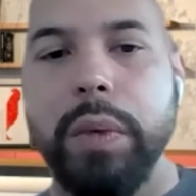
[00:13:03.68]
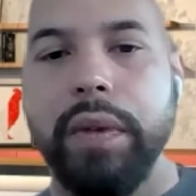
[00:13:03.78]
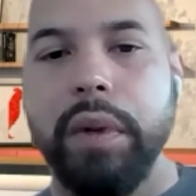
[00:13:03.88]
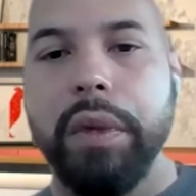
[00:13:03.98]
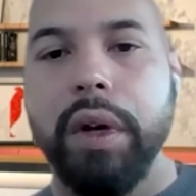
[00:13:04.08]

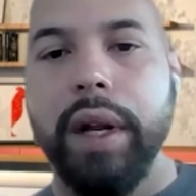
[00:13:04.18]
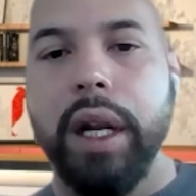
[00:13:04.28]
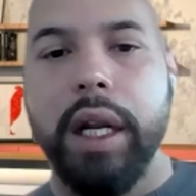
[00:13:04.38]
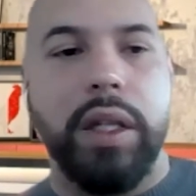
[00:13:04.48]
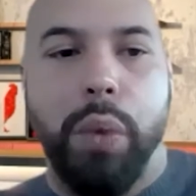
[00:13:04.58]
with them
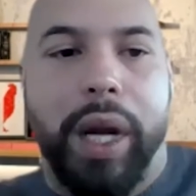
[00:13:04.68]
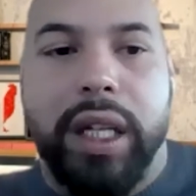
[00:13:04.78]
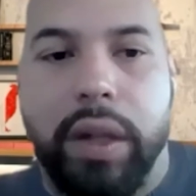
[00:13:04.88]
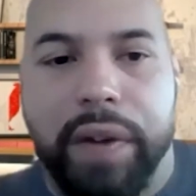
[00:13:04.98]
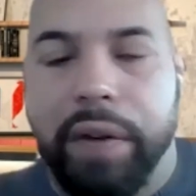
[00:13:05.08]
directly. It's a
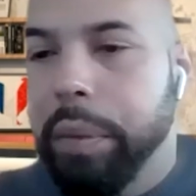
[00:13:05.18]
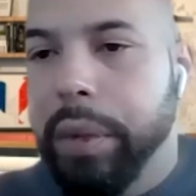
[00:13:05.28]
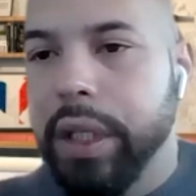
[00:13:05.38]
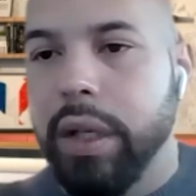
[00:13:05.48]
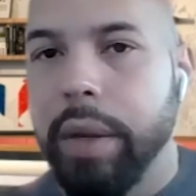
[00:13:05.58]
waste of
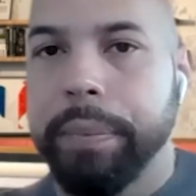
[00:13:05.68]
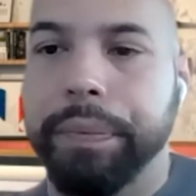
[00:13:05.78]
everybody's time.